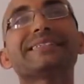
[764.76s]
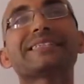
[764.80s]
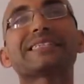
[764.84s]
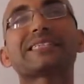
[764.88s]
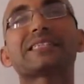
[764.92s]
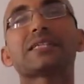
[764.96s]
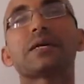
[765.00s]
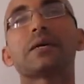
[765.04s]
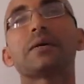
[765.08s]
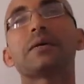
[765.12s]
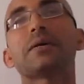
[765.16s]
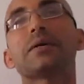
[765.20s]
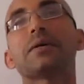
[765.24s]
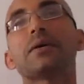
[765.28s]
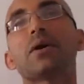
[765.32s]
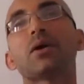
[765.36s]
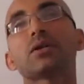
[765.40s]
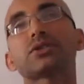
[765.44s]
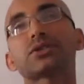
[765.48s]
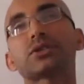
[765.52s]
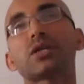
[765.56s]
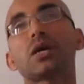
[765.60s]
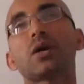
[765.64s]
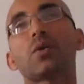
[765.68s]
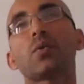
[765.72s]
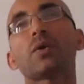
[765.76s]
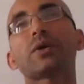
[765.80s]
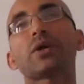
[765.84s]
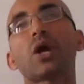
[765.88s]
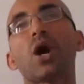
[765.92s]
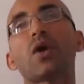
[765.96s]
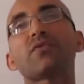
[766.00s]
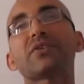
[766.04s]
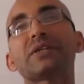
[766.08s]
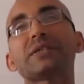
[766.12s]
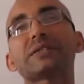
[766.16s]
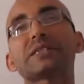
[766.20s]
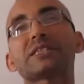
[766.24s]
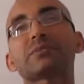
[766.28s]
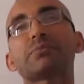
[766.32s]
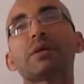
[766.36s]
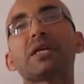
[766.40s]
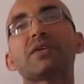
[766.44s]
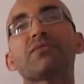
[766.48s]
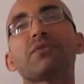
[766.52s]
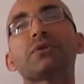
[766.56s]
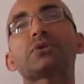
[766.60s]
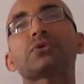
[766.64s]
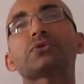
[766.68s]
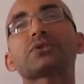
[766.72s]
is also one of its
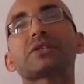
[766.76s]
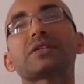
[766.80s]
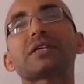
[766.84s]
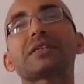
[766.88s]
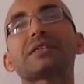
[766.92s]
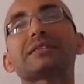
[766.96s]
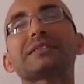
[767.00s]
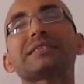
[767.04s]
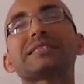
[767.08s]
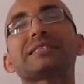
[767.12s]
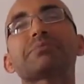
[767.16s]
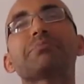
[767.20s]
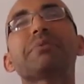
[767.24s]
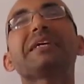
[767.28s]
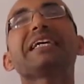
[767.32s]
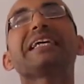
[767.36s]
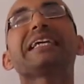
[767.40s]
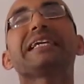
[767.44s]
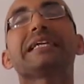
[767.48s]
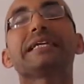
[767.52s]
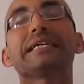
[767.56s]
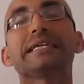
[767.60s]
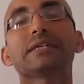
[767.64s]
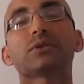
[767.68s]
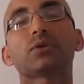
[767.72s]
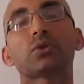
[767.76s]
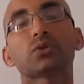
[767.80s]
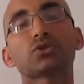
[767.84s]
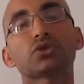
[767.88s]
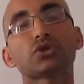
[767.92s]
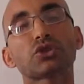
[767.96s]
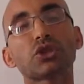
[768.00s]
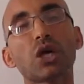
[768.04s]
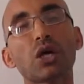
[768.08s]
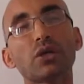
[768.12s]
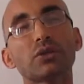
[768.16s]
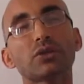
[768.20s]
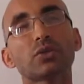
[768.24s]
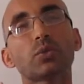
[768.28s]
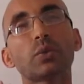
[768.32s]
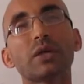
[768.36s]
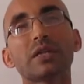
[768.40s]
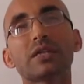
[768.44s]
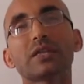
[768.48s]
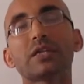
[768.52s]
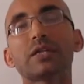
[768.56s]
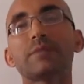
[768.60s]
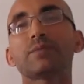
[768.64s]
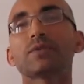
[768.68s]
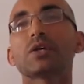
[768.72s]
main features, but it is mainly concerned
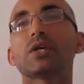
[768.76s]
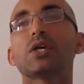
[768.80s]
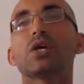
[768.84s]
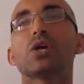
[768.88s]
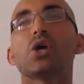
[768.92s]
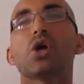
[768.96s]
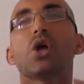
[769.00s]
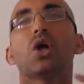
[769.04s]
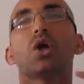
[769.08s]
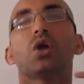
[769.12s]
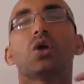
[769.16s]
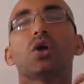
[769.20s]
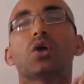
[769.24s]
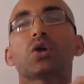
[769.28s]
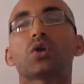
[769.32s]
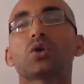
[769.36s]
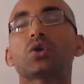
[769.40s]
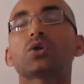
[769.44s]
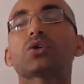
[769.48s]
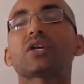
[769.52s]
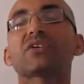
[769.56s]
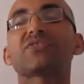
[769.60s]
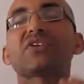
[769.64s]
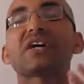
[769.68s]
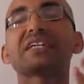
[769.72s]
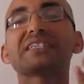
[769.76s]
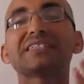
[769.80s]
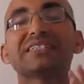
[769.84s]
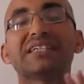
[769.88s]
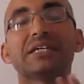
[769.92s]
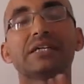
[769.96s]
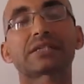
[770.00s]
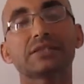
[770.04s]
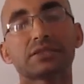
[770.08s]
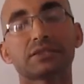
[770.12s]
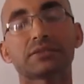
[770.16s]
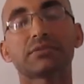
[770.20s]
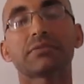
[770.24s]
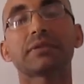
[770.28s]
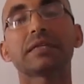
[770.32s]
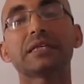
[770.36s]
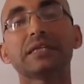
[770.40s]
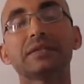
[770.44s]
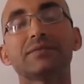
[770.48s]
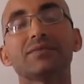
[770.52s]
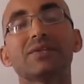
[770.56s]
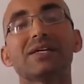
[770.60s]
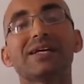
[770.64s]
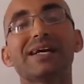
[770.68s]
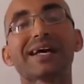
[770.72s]
with glorifying
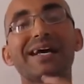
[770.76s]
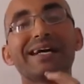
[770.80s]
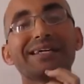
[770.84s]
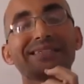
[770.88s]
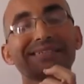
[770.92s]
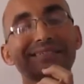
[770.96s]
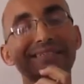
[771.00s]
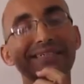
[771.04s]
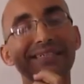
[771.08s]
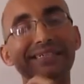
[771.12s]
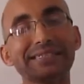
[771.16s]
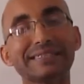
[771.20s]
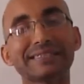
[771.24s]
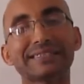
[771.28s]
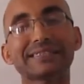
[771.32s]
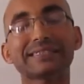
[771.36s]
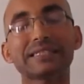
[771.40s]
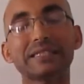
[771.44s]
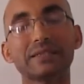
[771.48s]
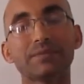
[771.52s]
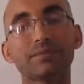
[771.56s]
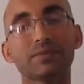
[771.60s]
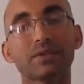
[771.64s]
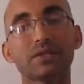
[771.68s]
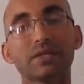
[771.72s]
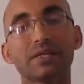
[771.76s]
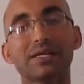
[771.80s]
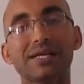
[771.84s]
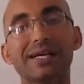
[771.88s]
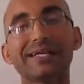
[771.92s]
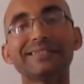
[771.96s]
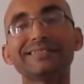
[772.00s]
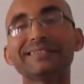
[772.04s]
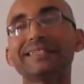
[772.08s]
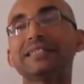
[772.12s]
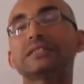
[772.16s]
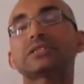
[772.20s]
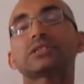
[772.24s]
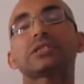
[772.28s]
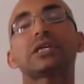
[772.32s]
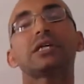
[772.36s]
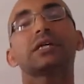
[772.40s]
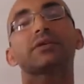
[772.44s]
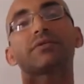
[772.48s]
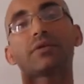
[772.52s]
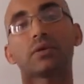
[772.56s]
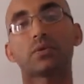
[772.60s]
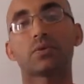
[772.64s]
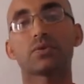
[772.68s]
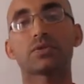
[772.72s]
history and its
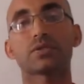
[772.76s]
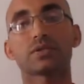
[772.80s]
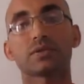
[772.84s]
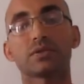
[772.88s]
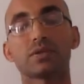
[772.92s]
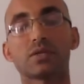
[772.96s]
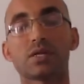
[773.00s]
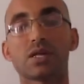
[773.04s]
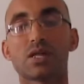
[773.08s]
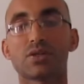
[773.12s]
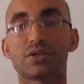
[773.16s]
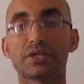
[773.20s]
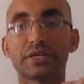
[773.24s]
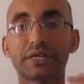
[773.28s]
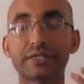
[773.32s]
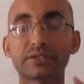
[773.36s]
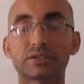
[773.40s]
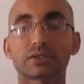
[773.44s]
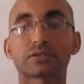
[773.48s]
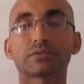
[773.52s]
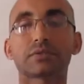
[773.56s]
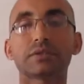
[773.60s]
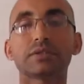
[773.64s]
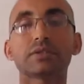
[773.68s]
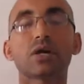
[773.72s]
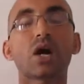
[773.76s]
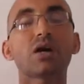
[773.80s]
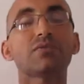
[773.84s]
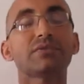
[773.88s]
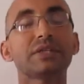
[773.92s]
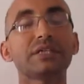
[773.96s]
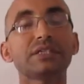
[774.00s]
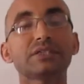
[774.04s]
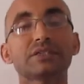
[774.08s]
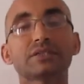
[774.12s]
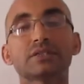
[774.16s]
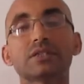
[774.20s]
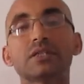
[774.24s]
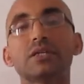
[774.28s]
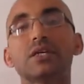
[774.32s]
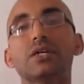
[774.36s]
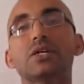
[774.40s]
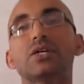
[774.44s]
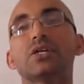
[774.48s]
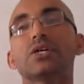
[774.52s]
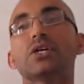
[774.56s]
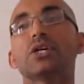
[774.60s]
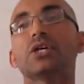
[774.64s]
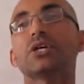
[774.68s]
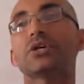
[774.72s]
heroes, the history of its
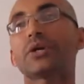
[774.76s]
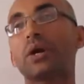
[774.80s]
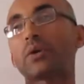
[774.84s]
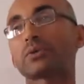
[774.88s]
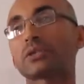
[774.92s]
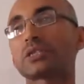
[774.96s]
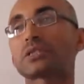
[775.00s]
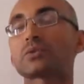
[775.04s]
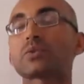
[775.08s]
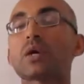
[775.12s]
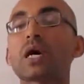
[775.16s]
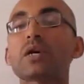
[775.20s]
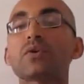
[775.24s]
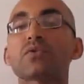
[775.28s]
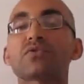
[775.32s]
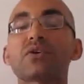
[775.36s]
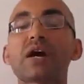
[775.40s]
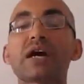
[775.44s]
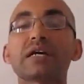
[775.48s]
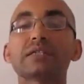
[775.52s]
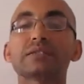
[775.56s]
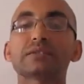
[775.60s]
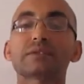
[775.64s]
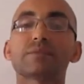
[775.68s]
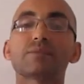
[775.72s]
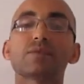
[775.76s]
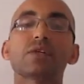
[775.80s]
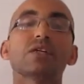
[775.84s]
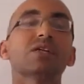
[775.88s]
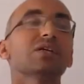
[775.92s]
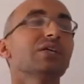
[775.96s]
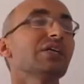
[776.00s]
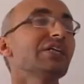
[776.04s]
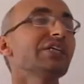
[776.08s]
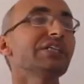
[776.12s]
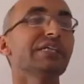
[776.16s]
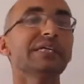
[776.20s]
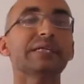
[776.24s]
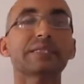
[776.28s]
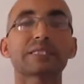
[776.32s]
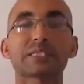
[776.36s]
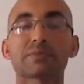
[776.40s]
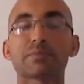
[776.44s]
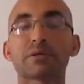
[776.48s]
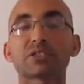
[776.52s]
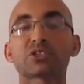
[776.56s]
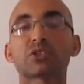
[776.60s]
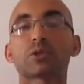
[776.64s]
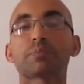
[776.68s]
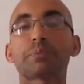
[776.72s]
heroes. That's why you find in its
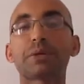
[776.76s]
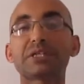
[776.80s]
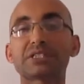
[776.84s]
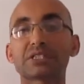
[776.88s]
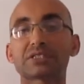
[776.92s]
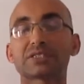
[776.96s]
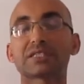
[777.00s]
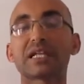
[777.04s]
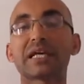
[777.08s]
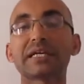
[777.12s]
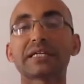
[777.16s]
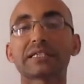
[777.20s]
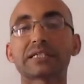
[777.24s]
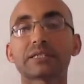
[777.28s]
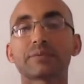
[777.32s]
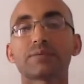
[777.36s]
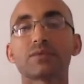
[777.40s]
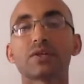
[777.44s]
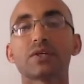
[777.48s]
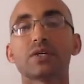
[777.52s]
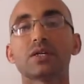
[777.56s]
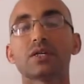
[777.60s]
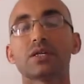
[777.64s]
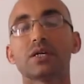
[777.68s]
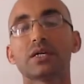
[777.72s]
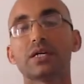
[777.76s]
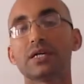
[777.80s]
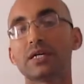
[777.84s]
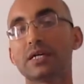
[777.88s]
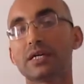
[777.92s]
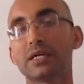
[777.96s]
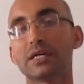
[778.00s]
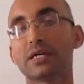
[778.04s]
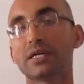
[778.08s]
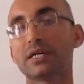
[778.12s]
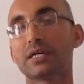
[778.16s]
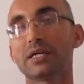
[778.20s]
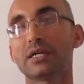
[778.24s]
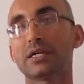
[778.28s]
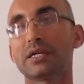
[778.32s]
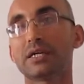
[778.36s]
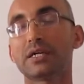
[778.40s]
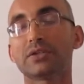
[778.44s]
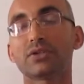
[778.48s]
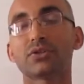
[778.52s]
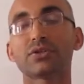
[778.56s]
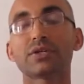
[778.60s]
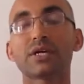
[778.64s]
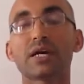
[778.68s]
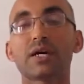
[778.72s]
masterpieces like
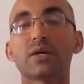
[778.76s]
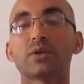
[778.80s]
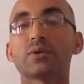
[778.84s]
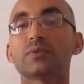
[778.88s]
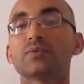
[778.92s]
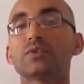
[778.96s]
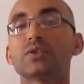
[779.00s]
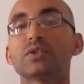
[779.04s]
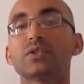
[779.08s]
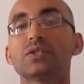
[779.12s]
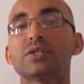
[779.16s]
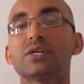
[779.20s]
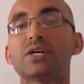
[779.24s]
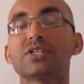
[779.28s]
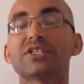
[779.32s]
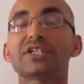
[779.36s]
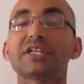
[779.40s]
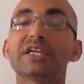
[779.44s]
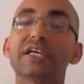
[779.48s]
the